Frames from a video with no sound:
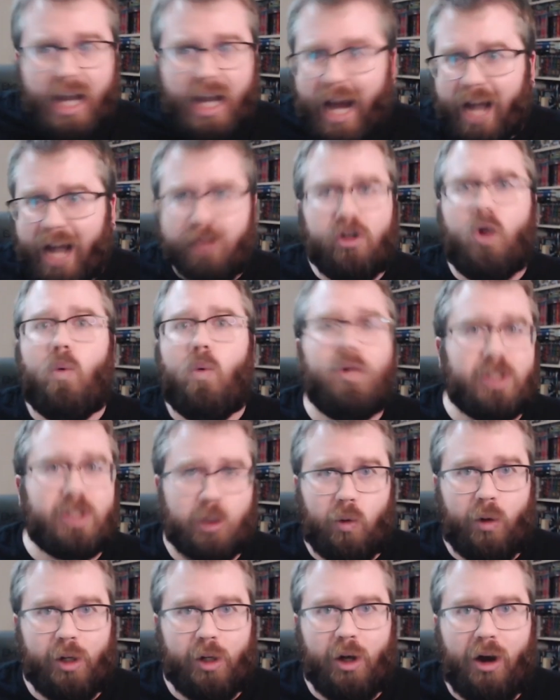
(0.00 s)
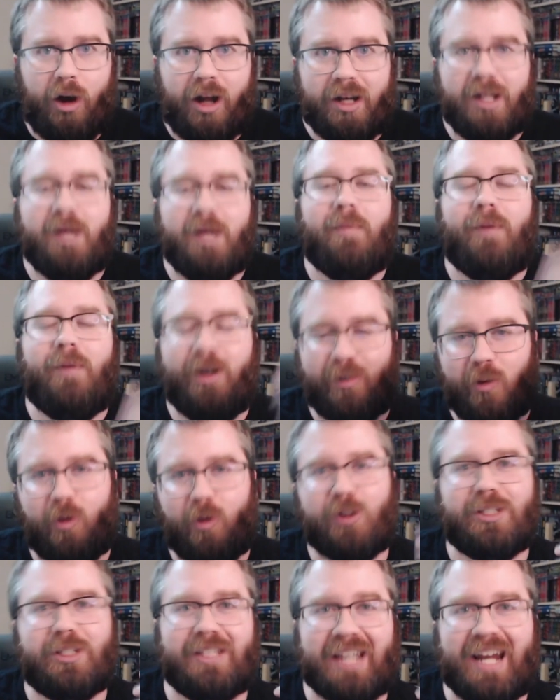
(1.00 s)
I don't know what's going on. But of
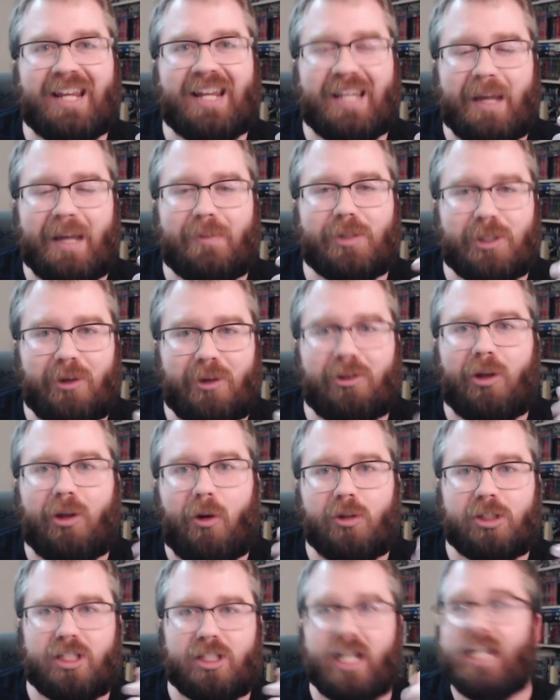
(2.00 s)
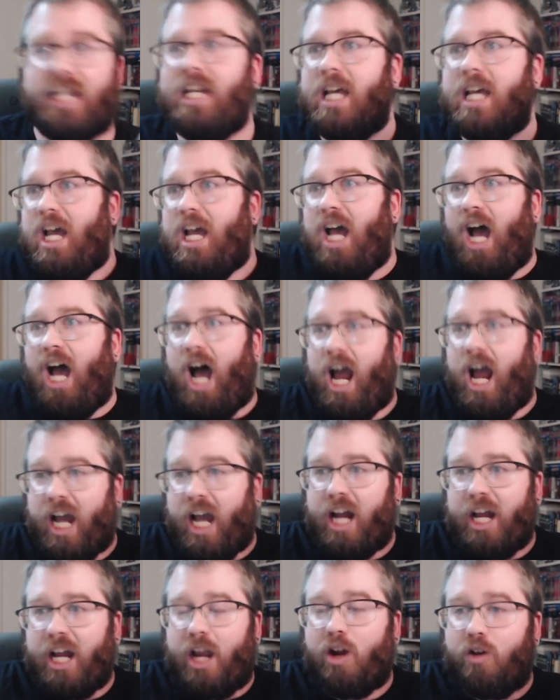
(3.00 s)
course, at the end of the episode, Lois is like, I
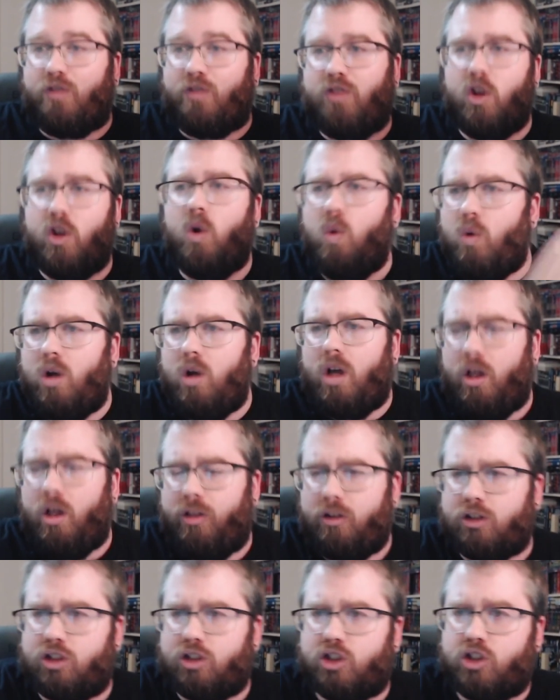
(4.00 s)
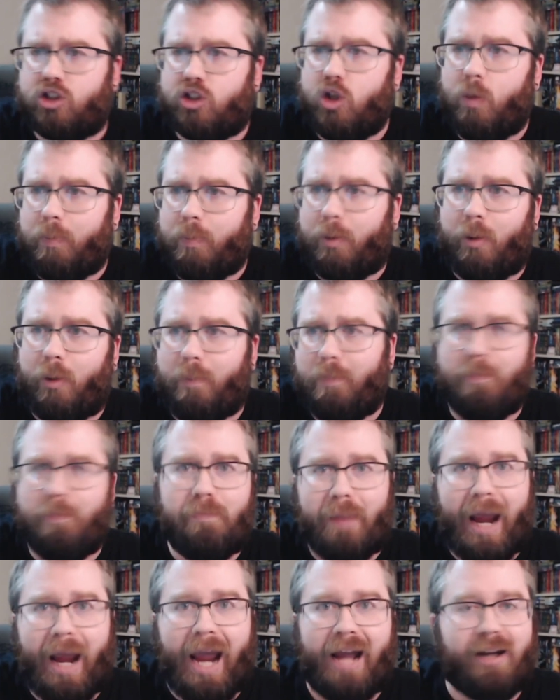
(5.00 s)
gotta interview the
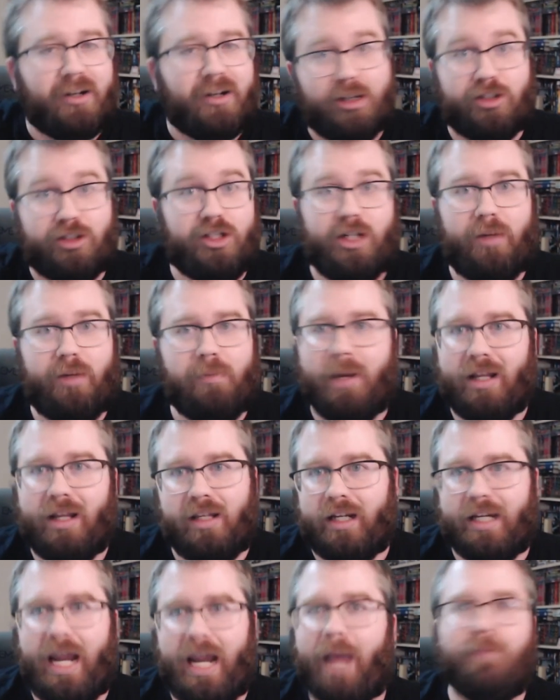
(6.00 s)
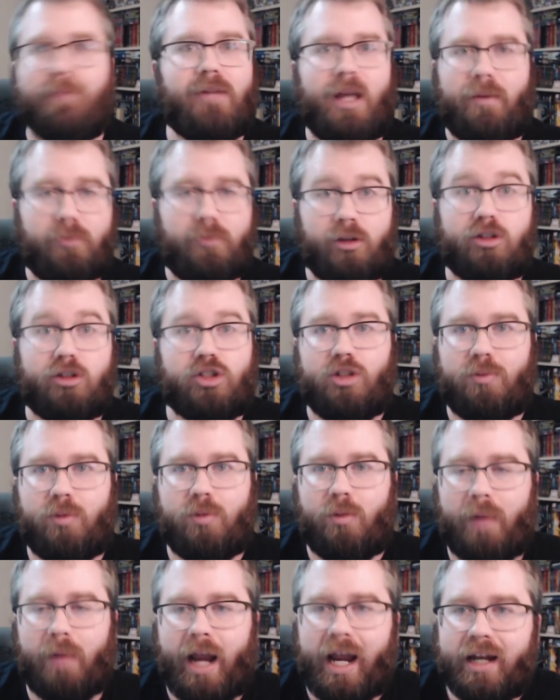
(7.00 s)
Superman, because she immediately named him the
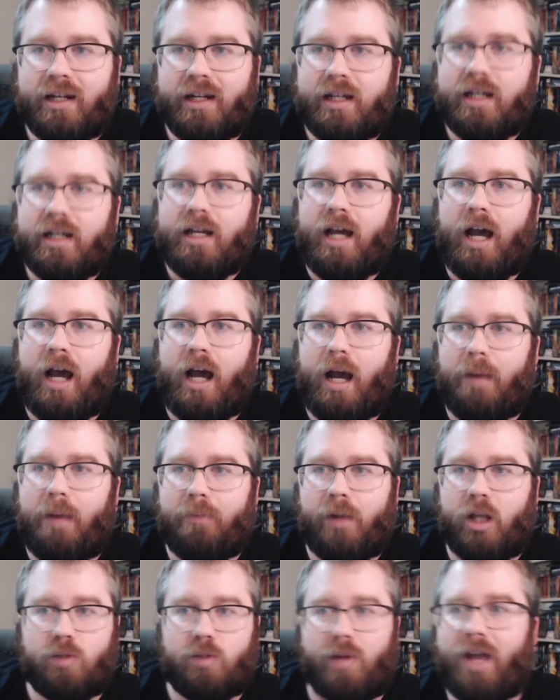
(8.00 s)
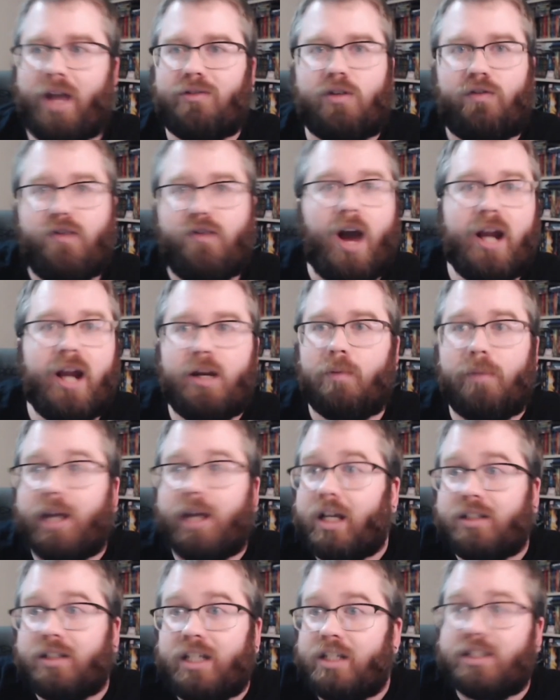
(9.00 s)
Superman, because we have to find him,
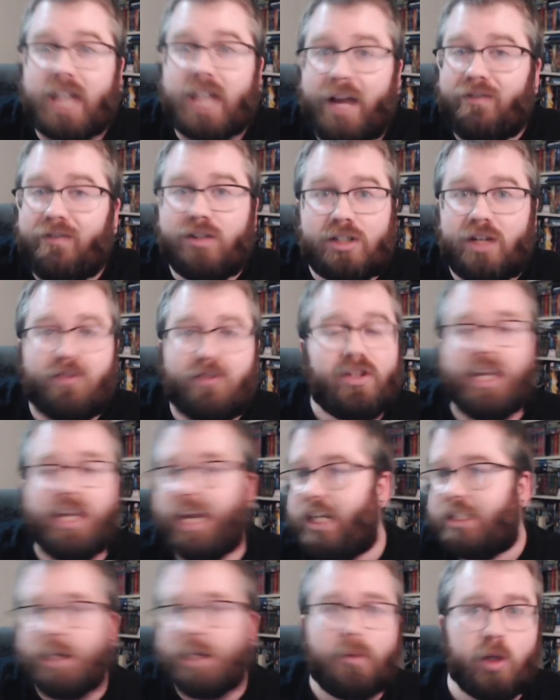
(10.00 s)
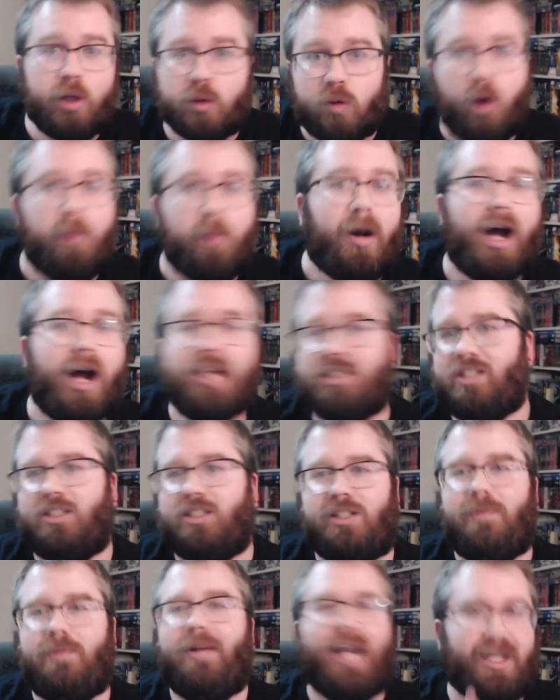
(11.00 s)
because he saved us and everything, he stopped these robots, and
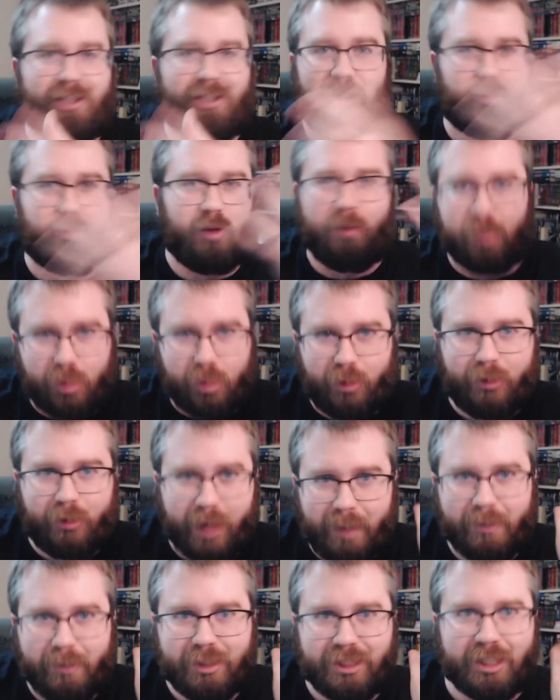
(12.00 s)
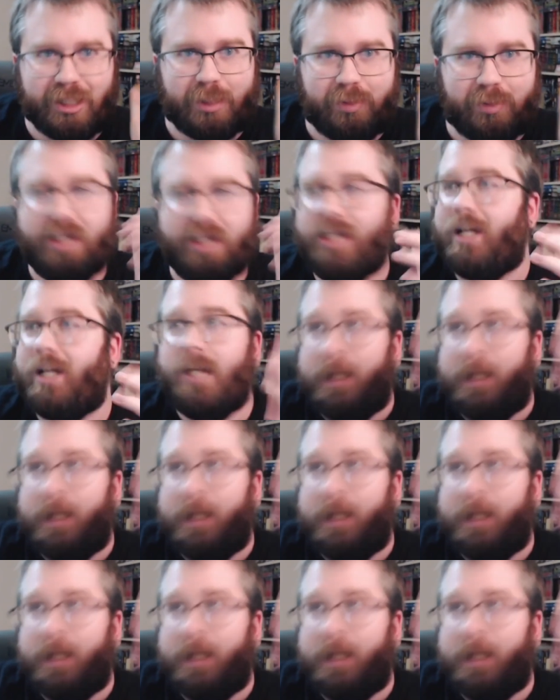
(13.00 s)
Jimmy got these really blurry images, but